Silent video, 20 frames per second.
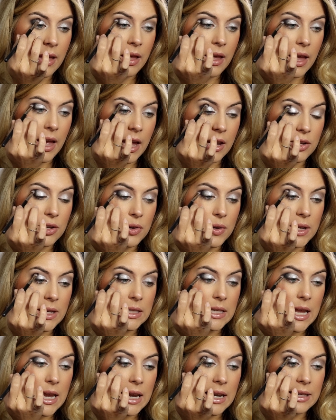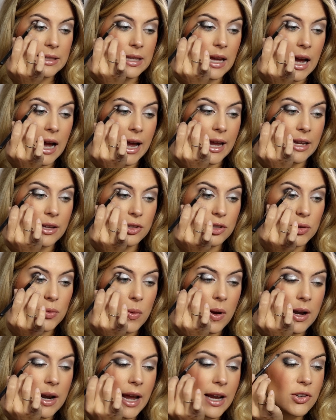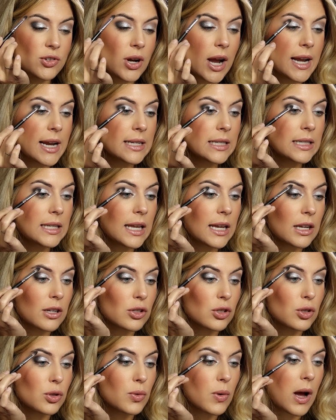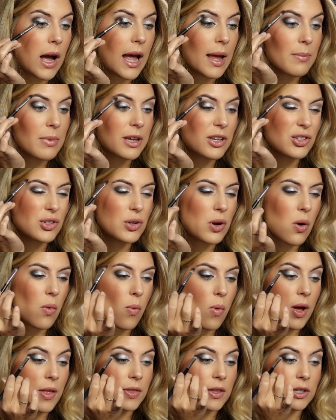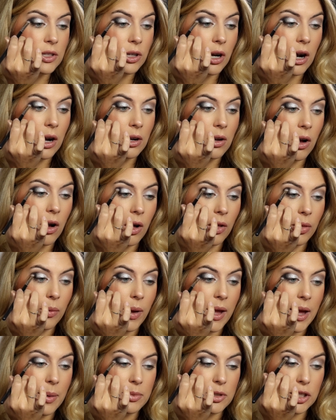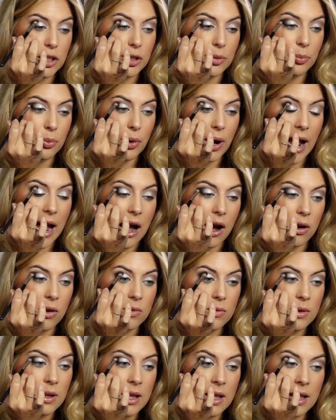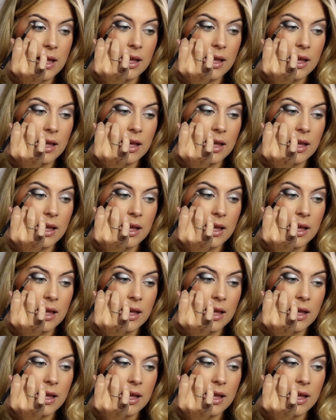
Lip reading: And you can take it as high as you want. I try not to take it too high because you don't want the dark all the way up to your brow.